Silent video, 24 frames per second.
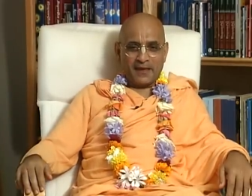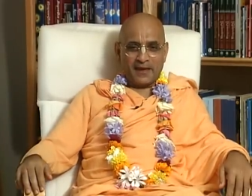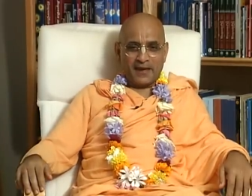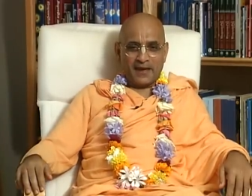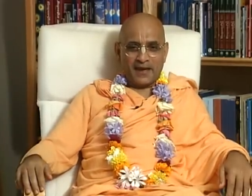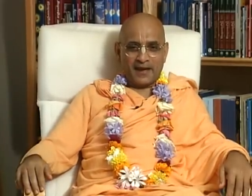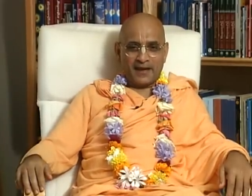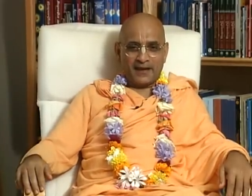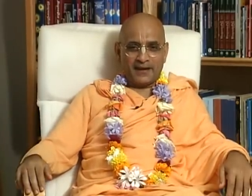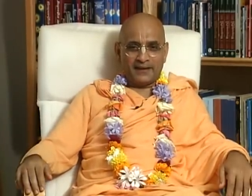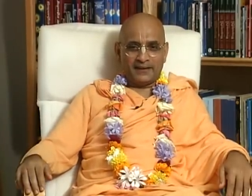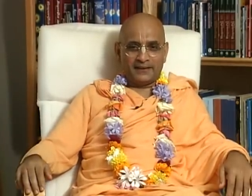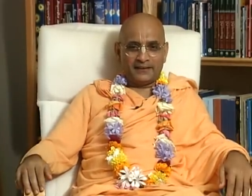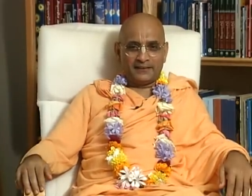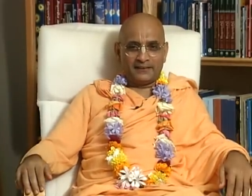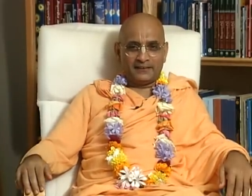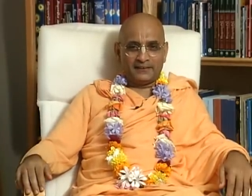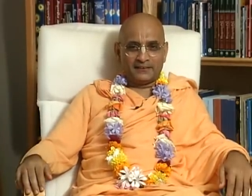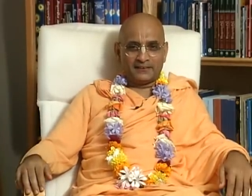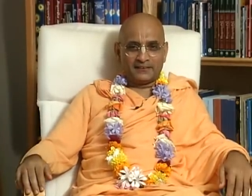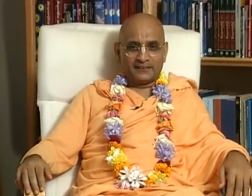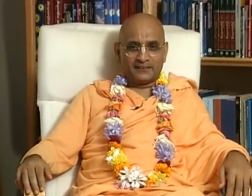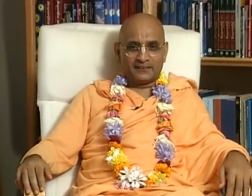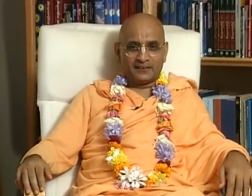
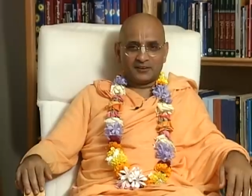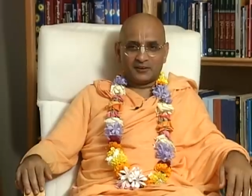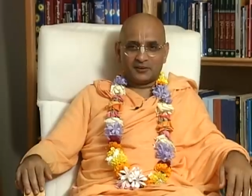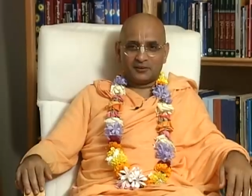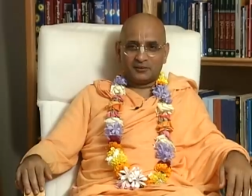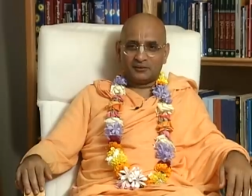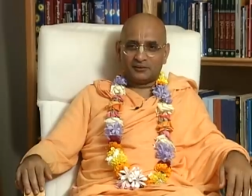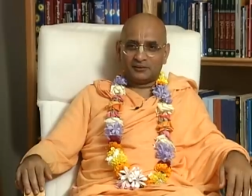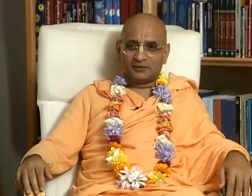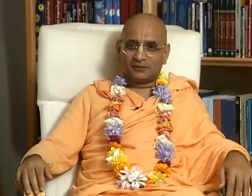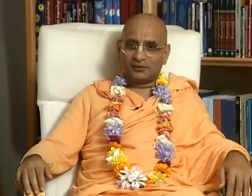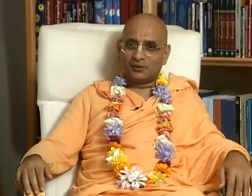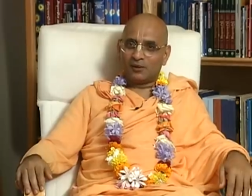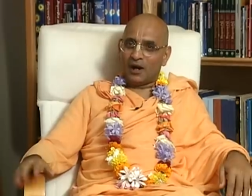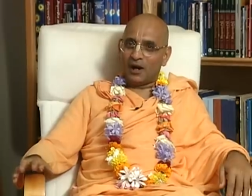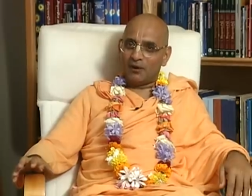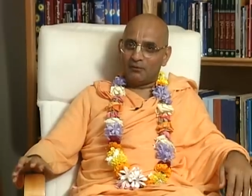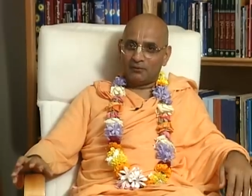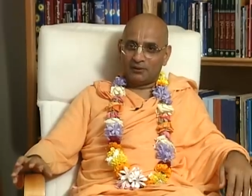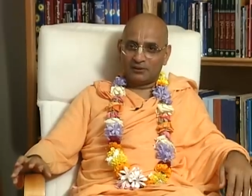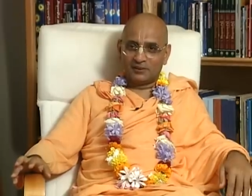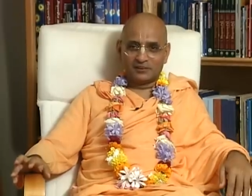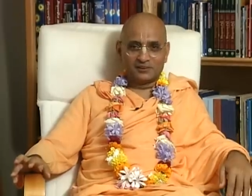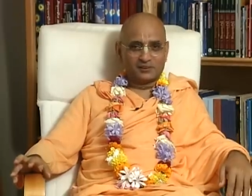And so I
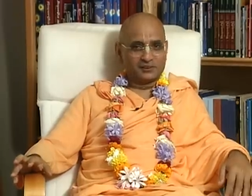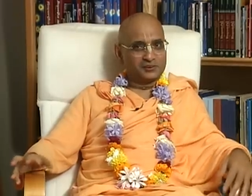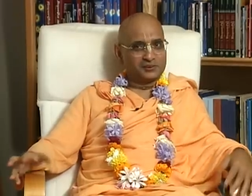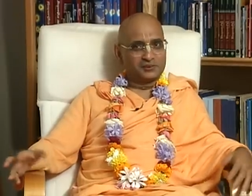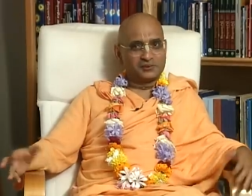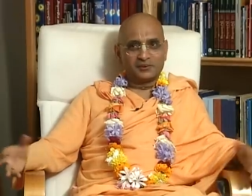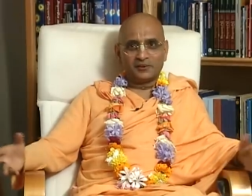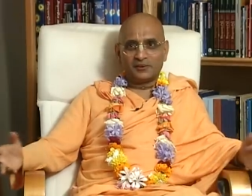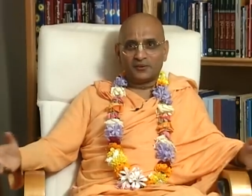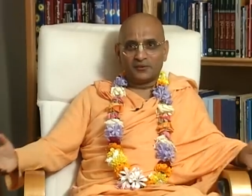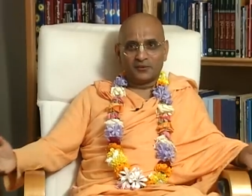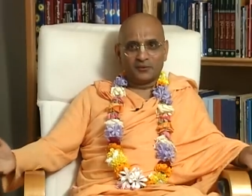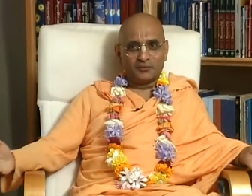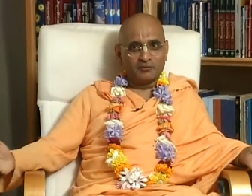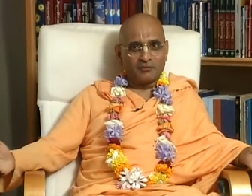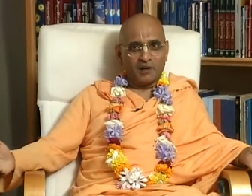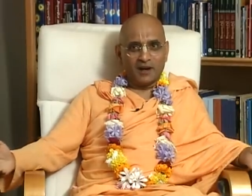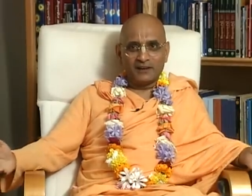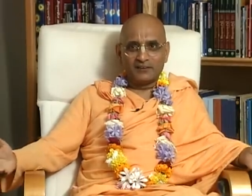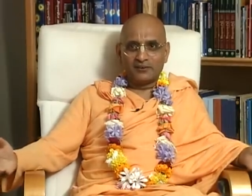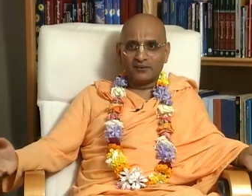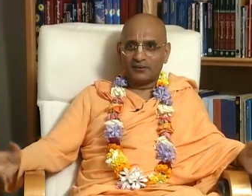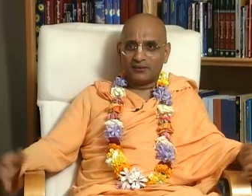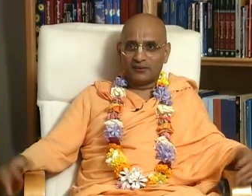was,
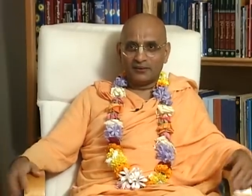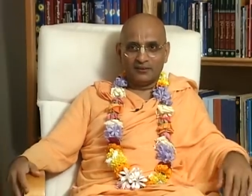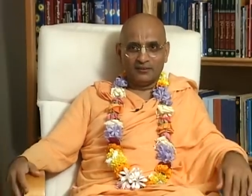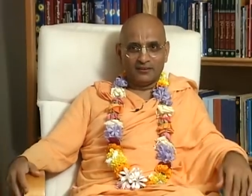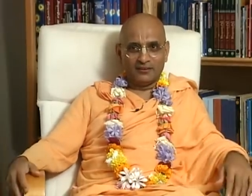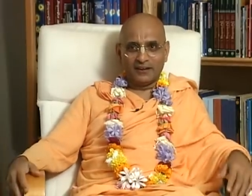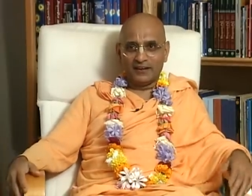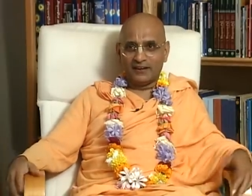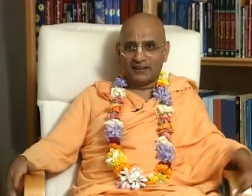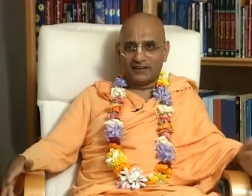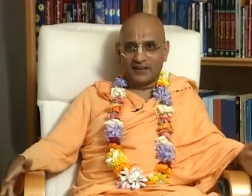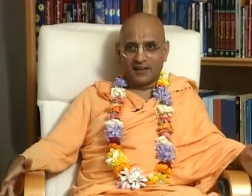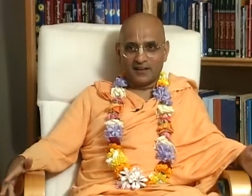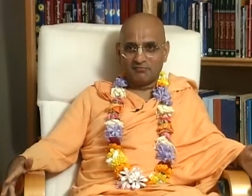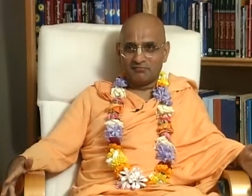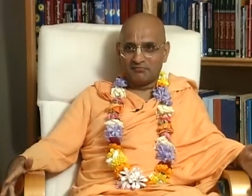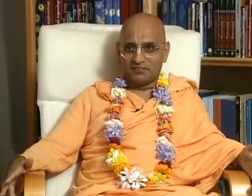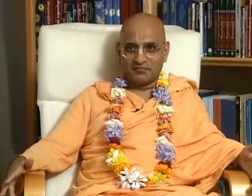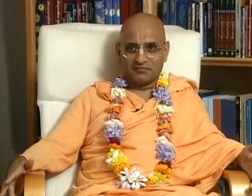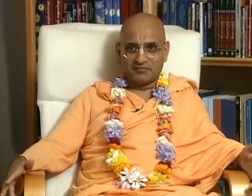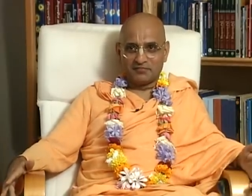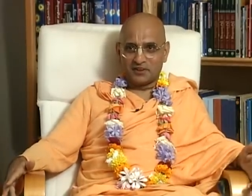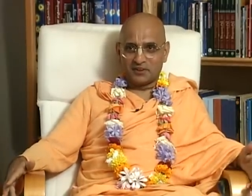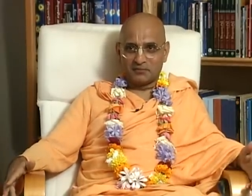I thought it'll take
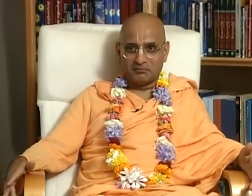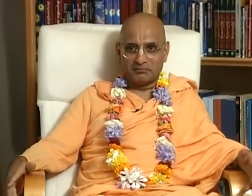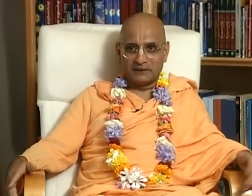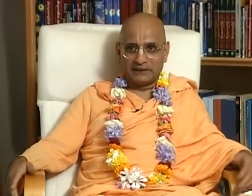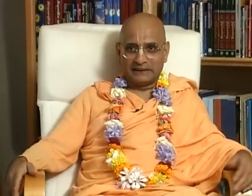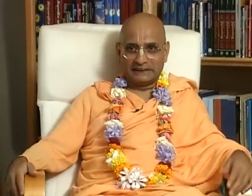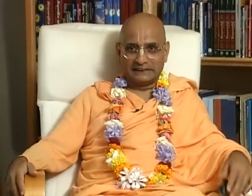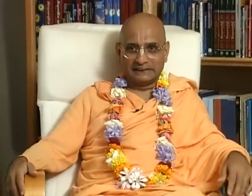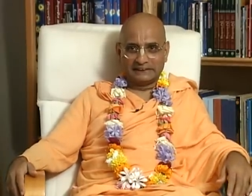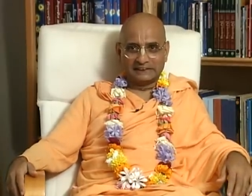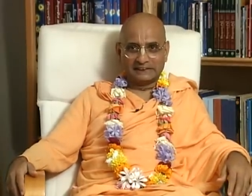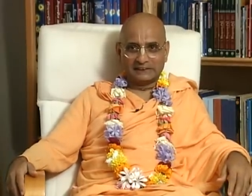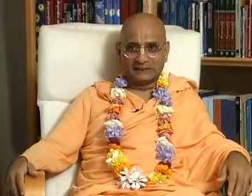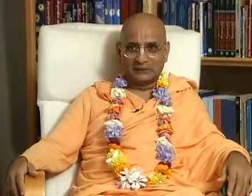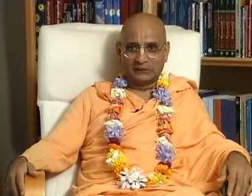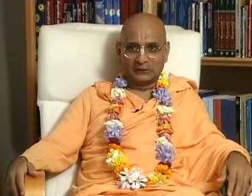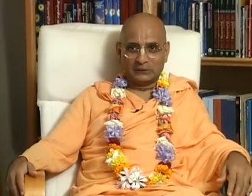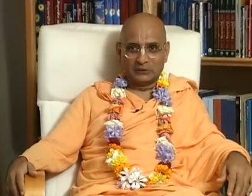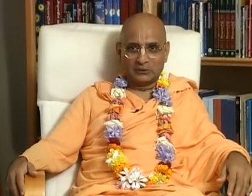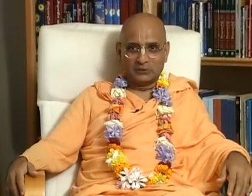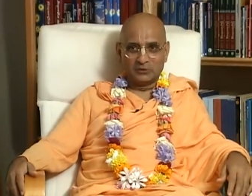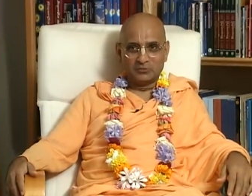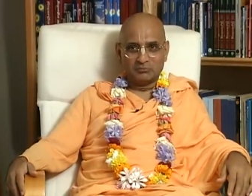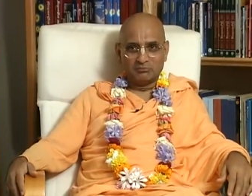10-15 minutes,
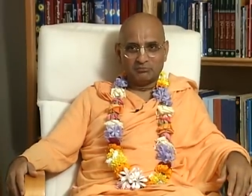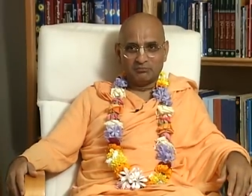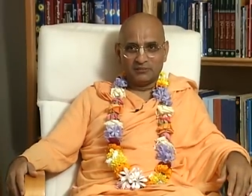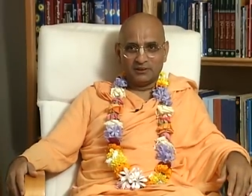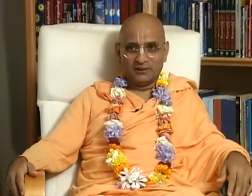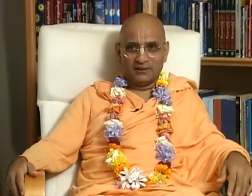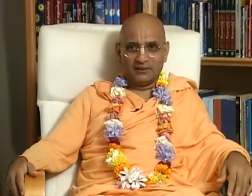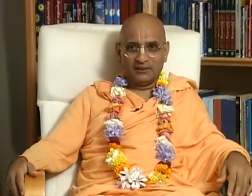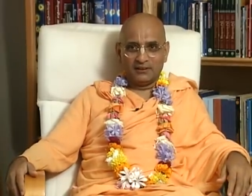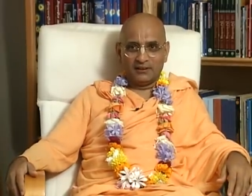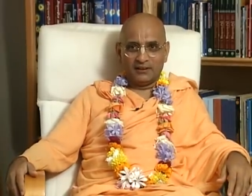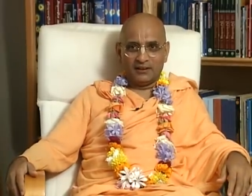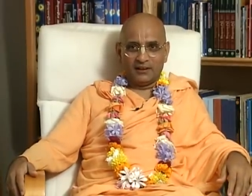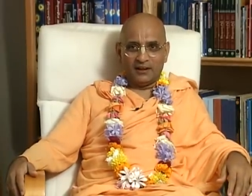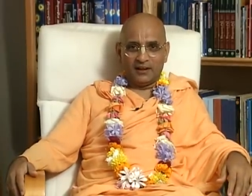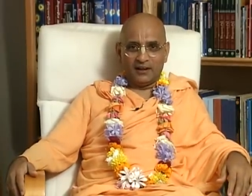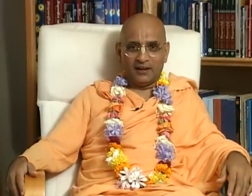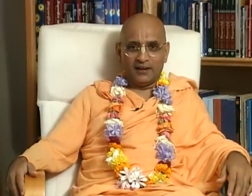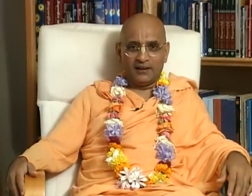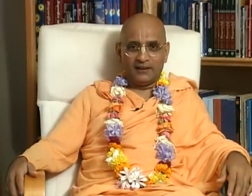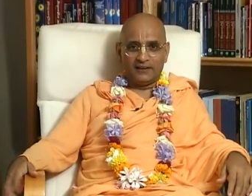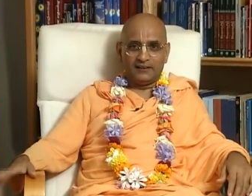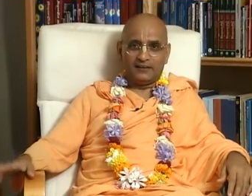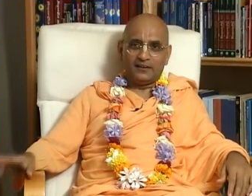
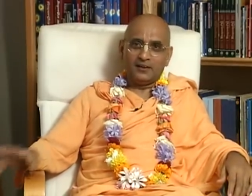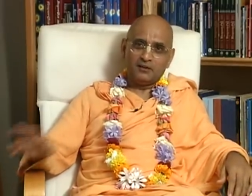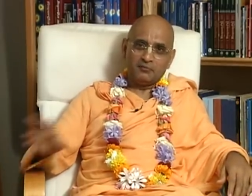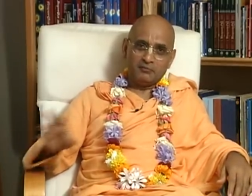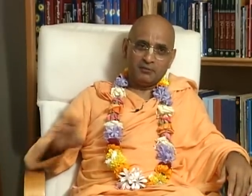And in the